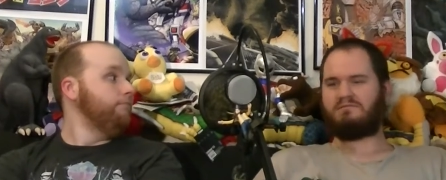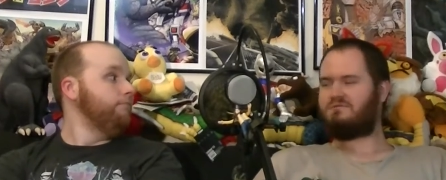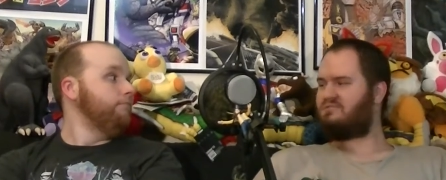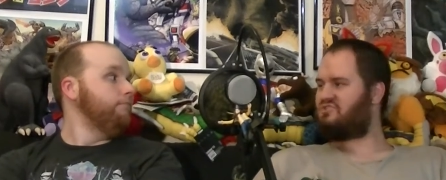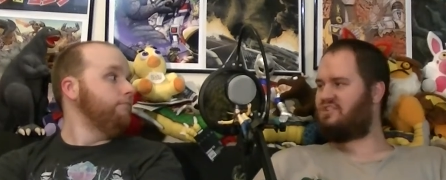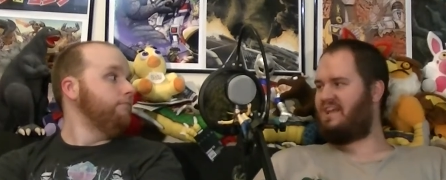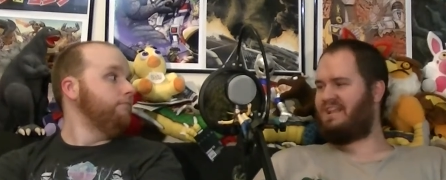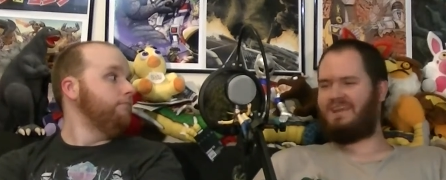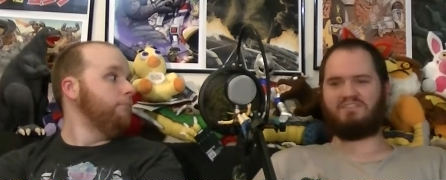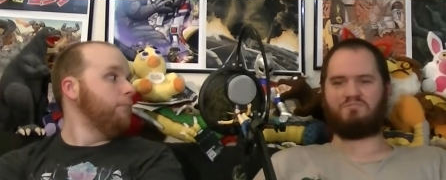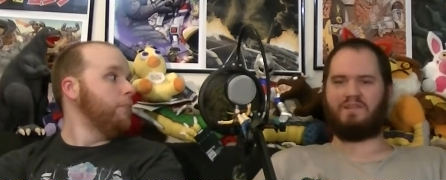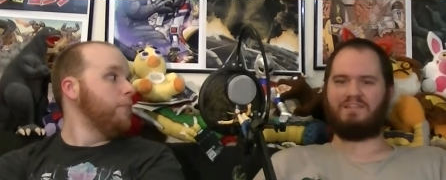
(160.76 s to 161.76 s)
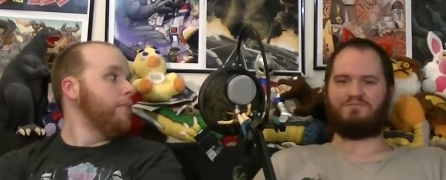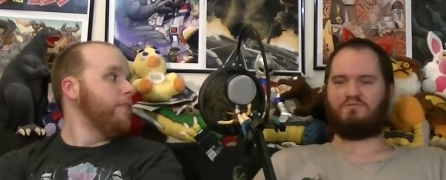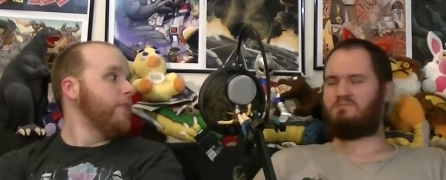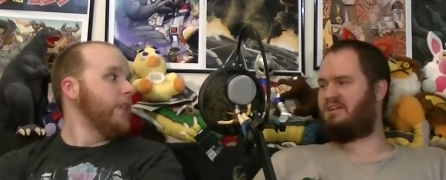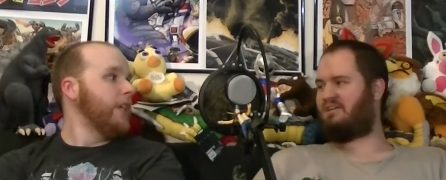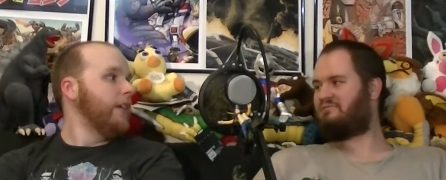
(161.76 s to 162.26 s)
Speaker 1: Shenanigans begins
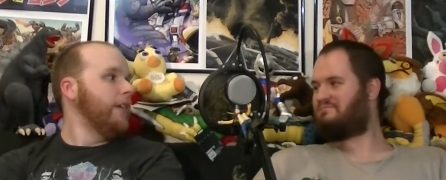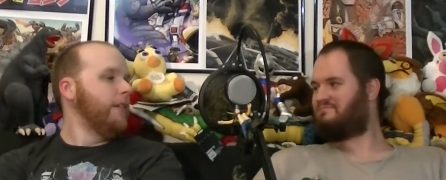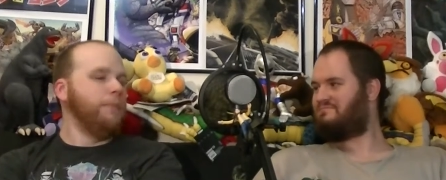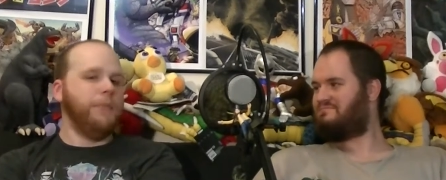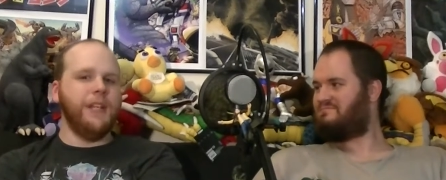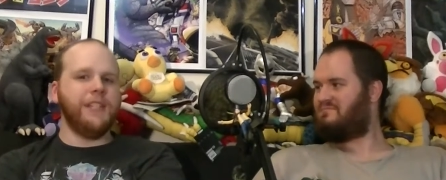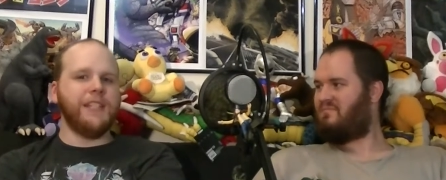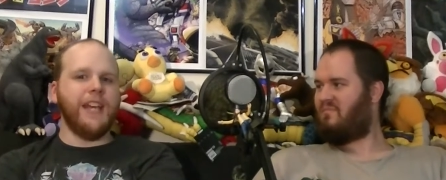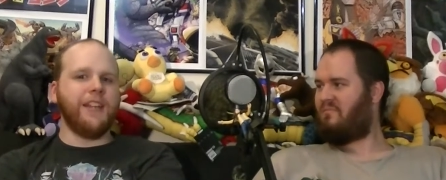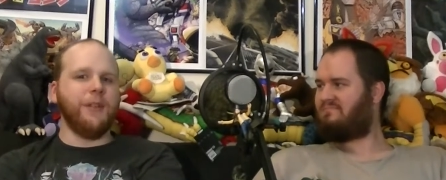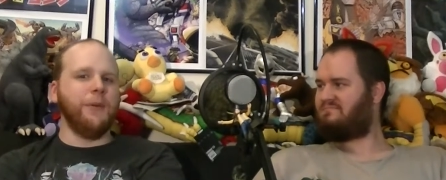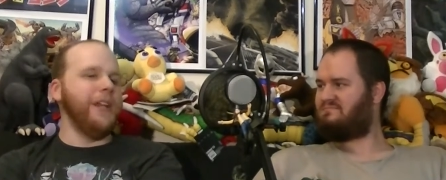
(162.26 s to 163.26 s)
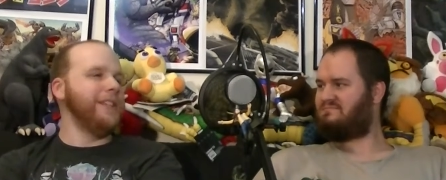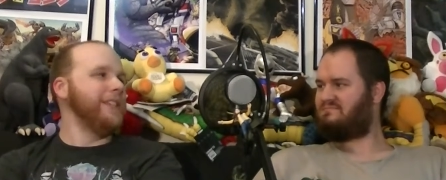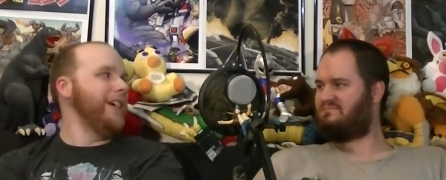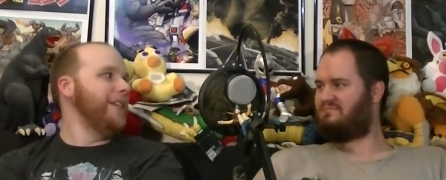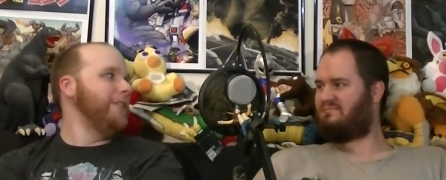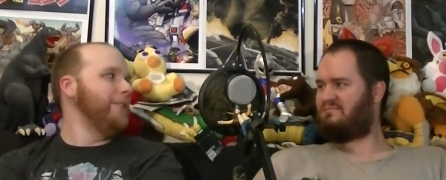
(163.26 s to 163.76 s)
from there.
Speaker 2: That's exactly what I
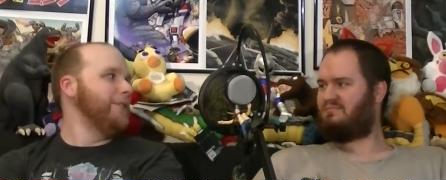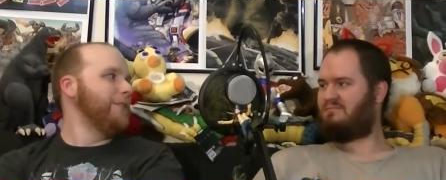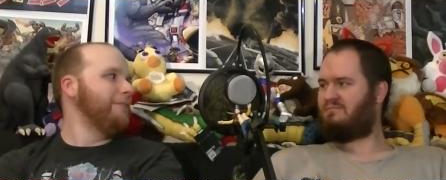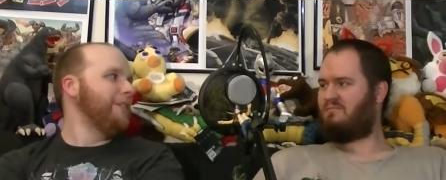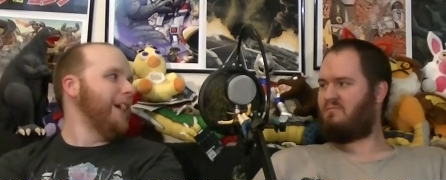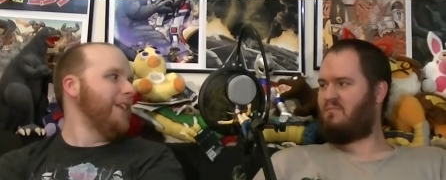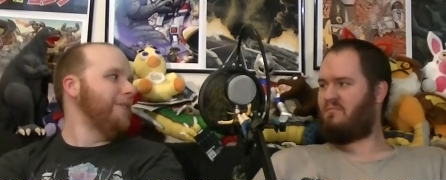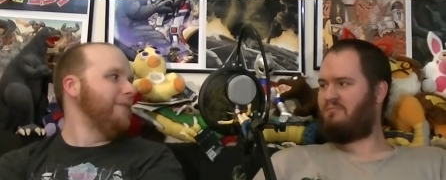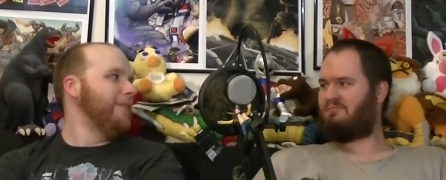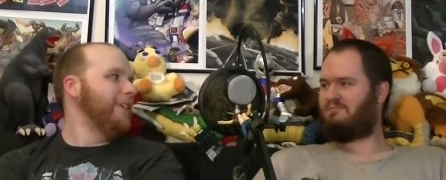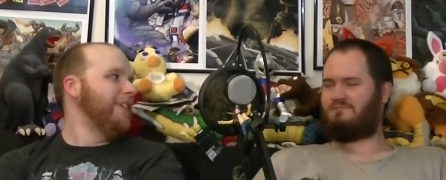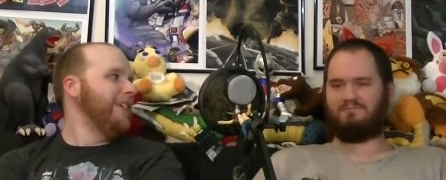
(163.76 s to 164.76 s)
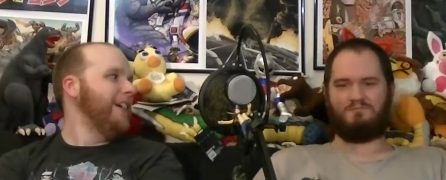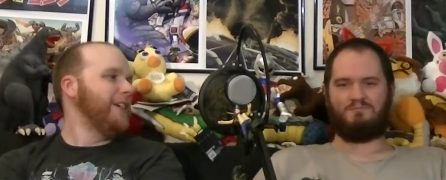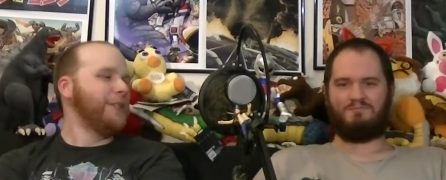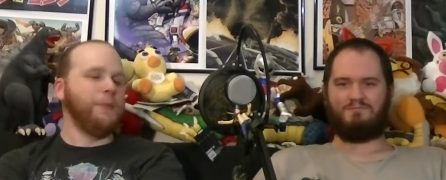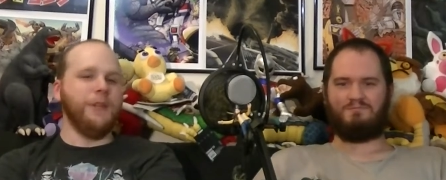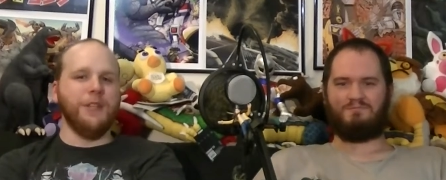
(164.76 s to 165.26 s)
said. You just kind of
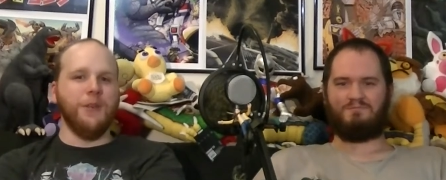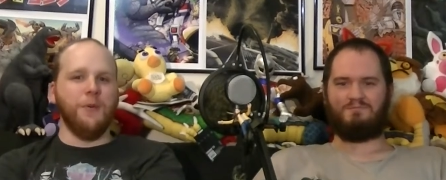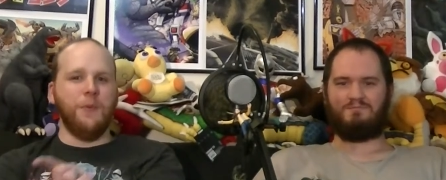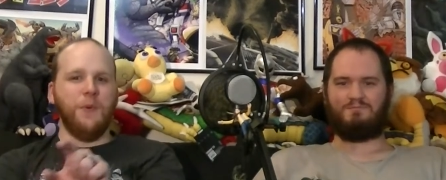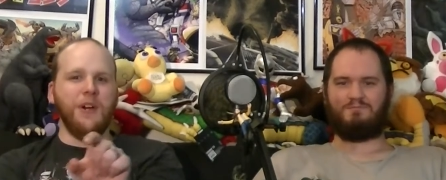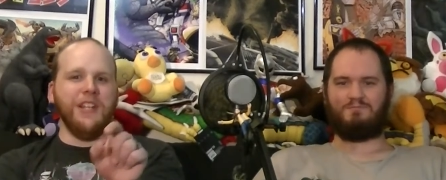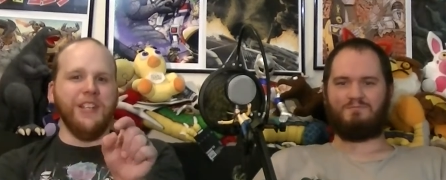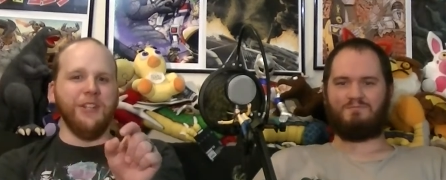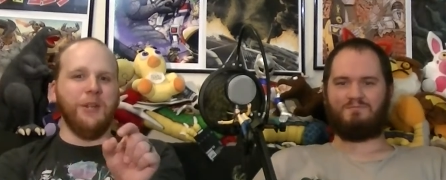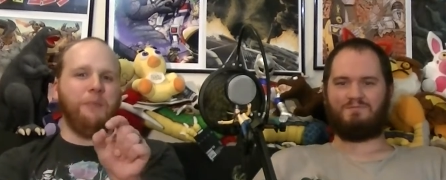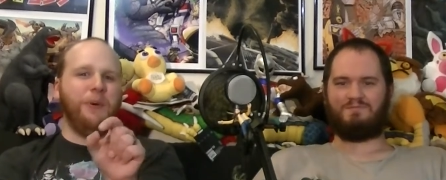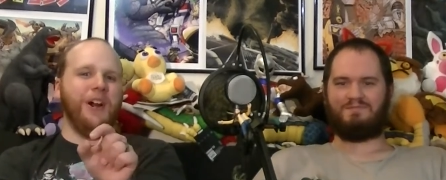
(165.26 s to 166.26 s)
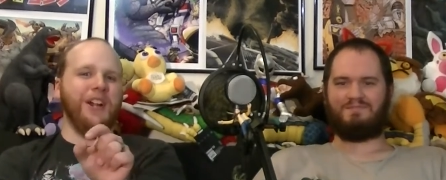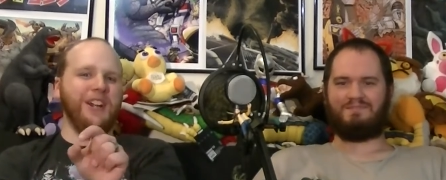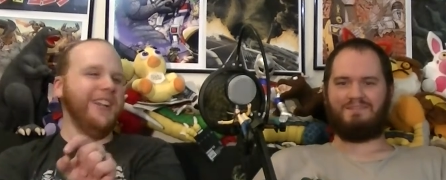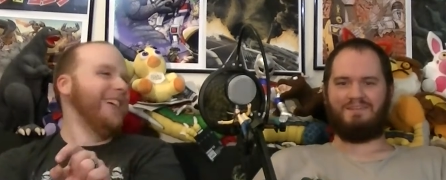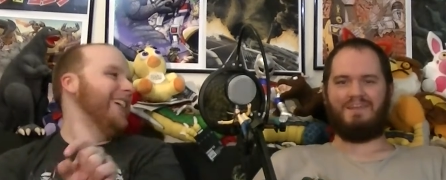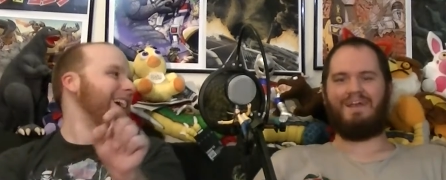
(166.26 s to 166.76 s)
explained the one little
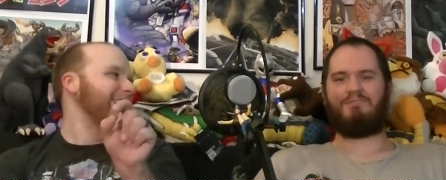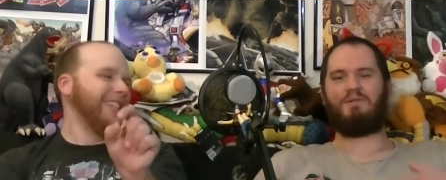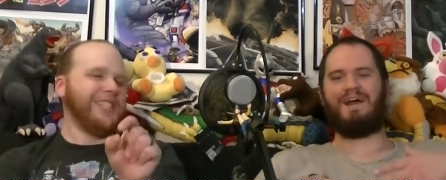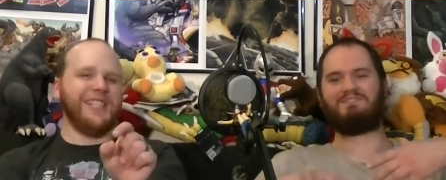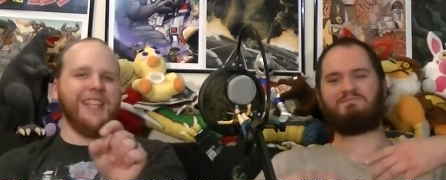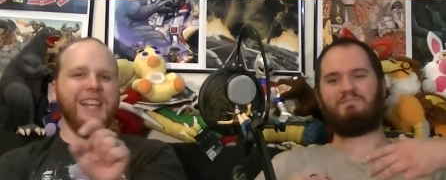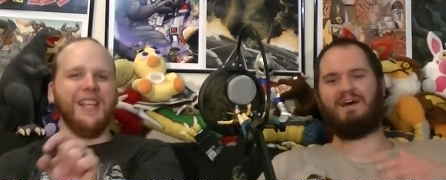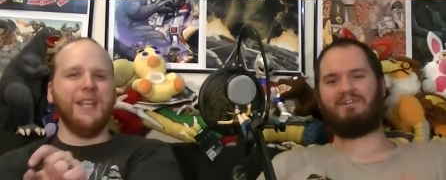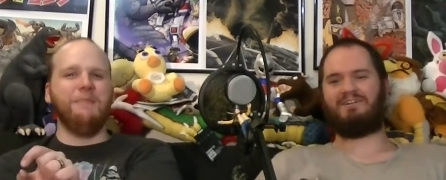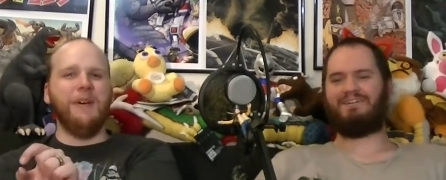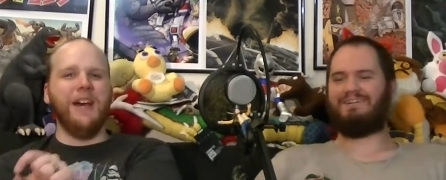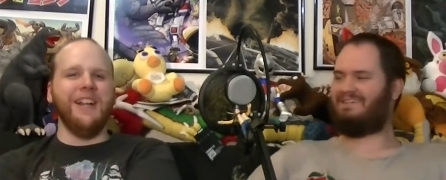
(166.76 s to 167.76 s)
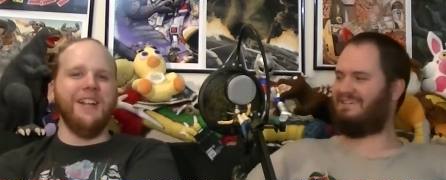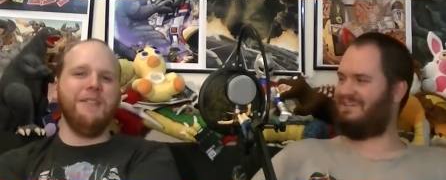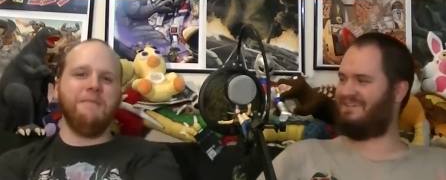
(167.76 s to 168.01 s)
part.
Speaker 1: Yeah, mine's slightly better.